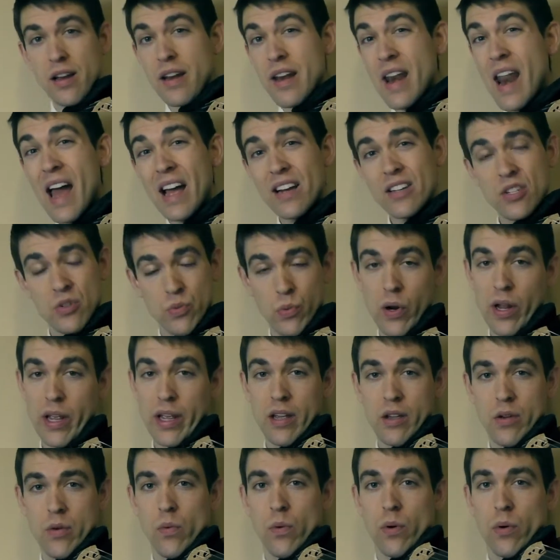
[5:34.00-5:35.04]
Next
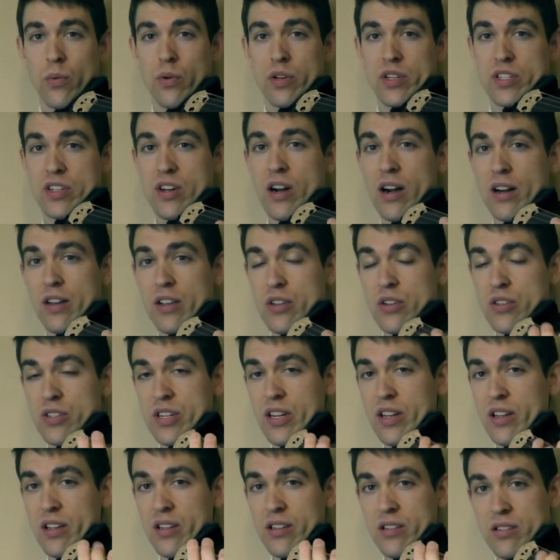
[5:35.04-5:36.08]
week, when we start
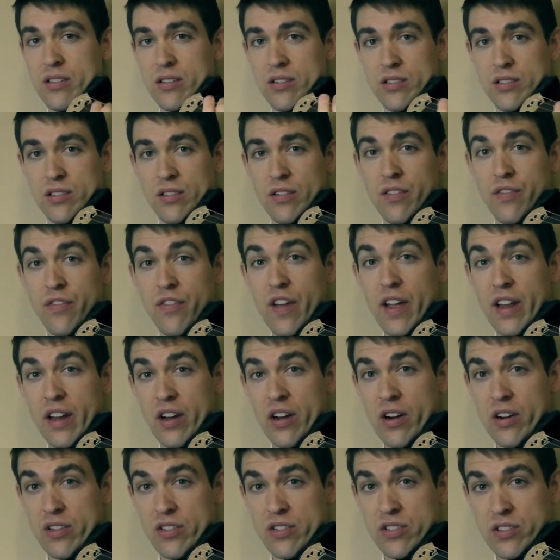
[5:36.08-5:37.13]
using
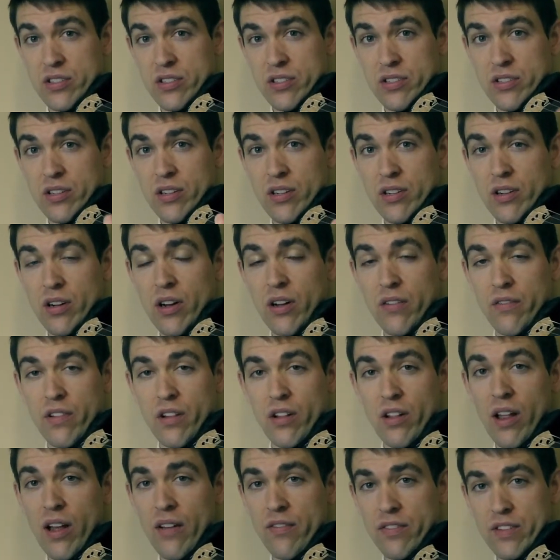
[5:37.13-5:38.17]
fingers of the
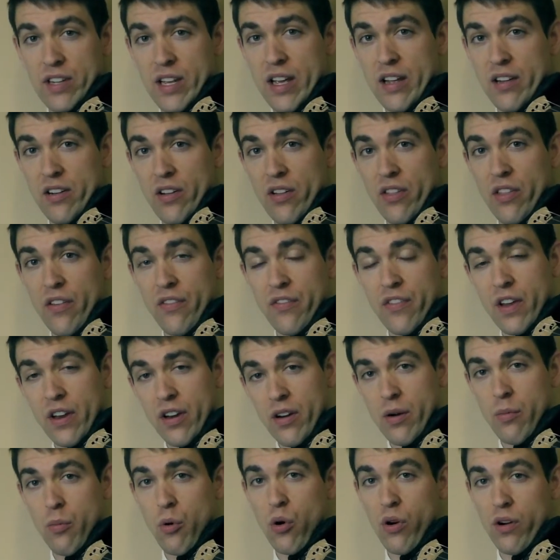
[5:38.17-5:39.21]
left hand on the
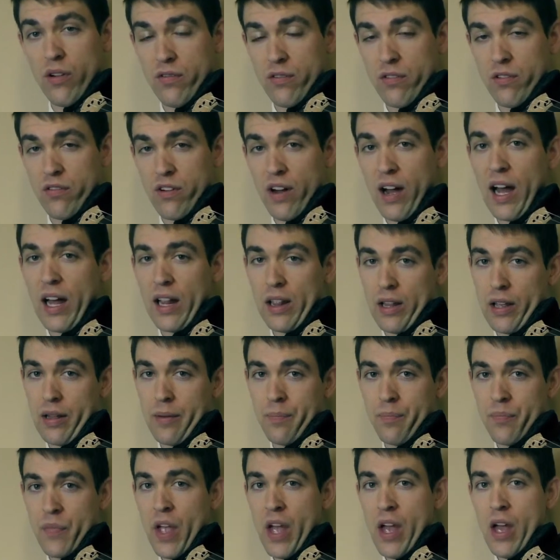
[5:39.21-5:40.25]
fingerboard of the
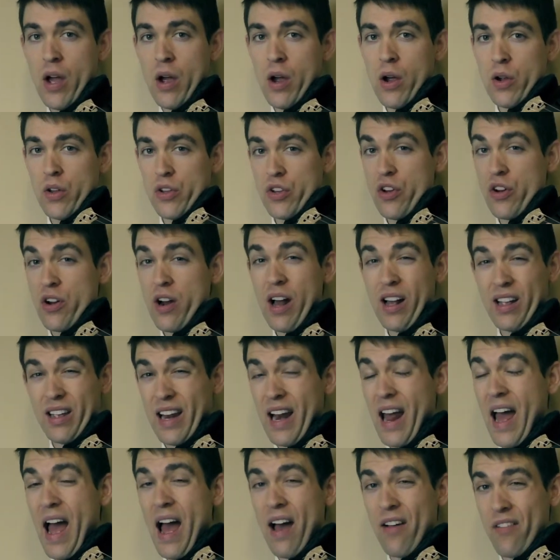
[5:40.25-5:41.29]
violin, you're not
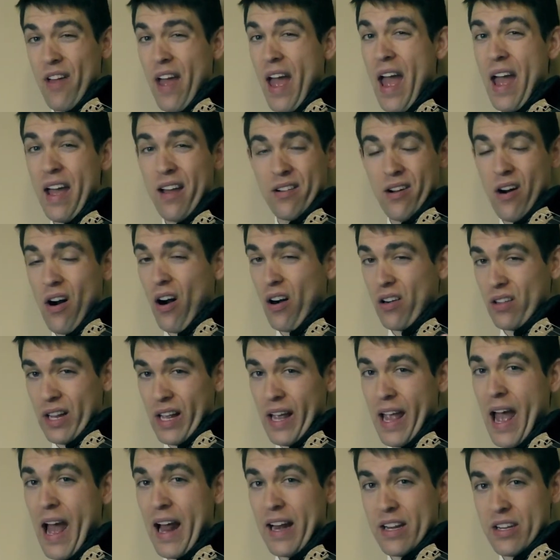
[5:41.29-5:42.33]
going to have
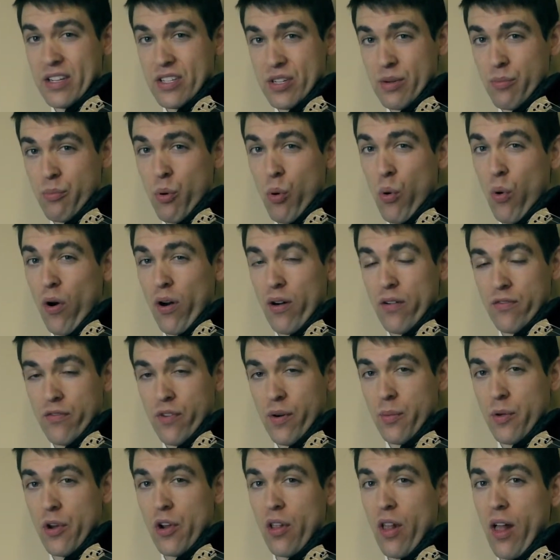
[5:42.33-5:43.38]
hardly any support
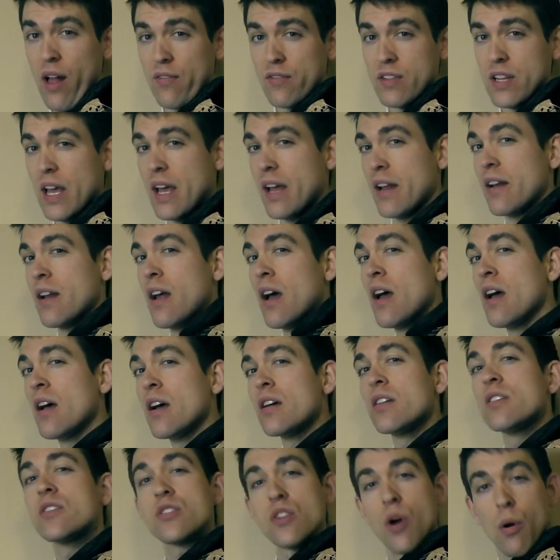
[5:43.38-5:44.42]
from your left hand.
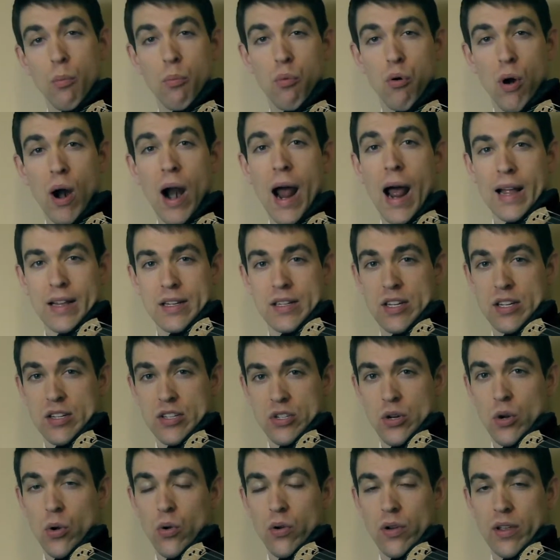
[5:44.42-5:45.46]
So
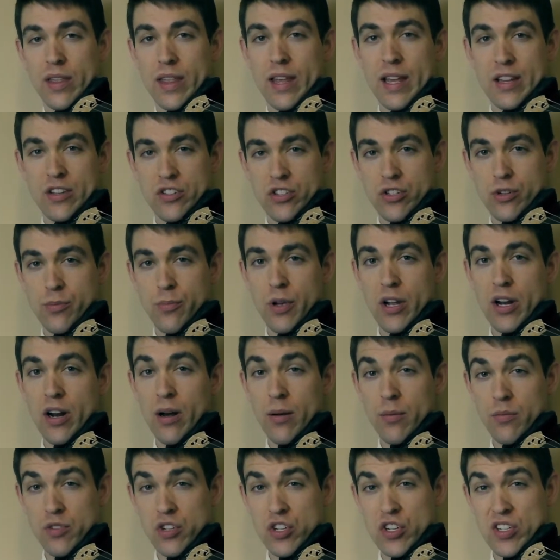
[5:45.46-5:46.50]
practice holding the instrument
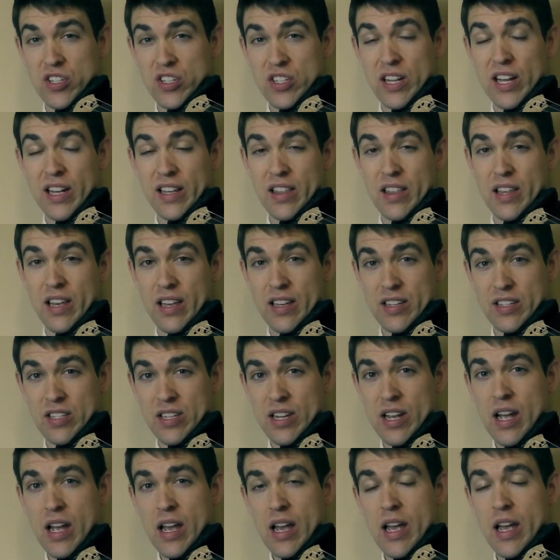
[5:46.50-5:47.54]
up just like
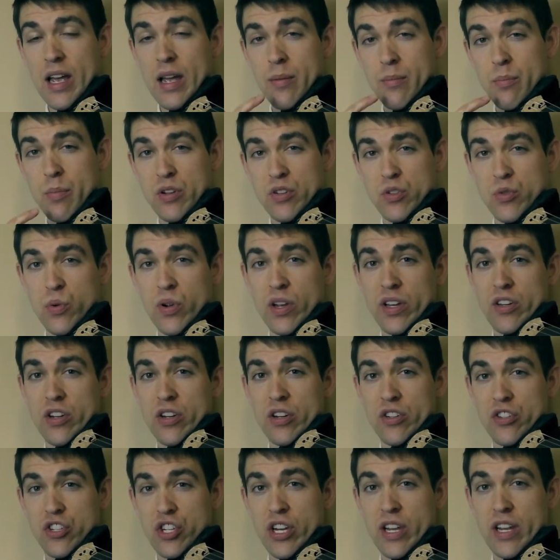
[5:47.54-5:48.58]
this, in between
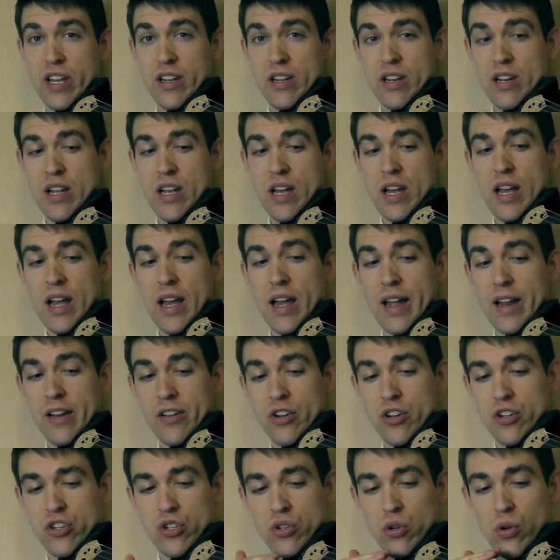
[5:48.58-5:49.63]
your chin and
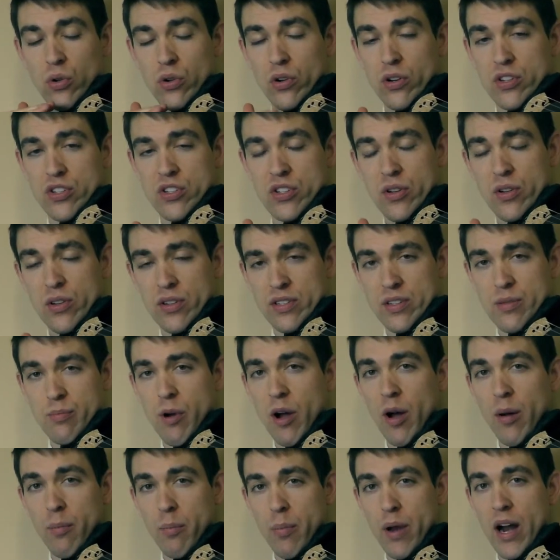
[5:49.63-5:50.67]
your shoulder, so it's
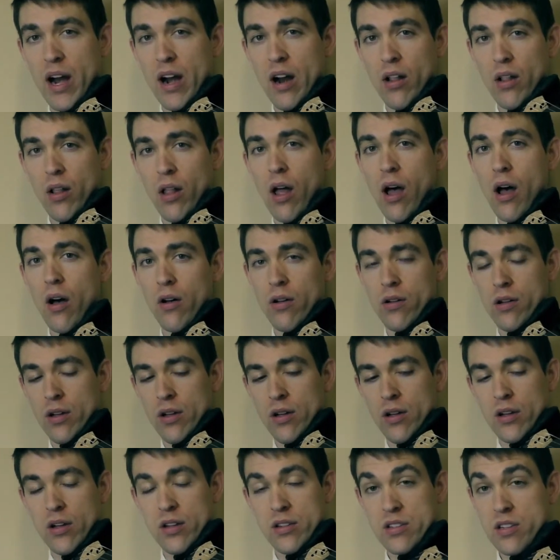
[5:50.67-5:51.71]
about parallel
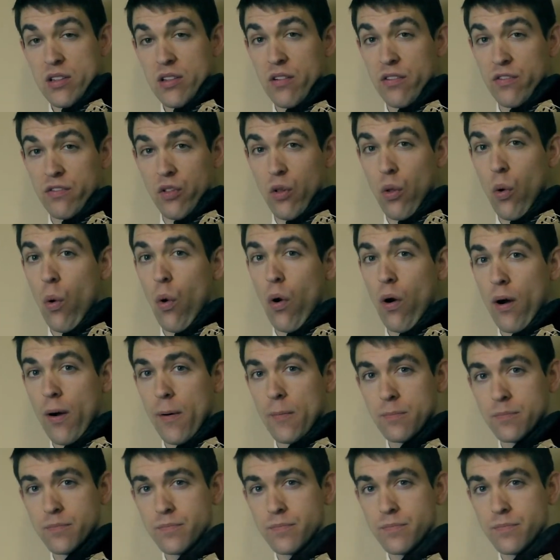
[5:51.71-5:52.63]
to the floor.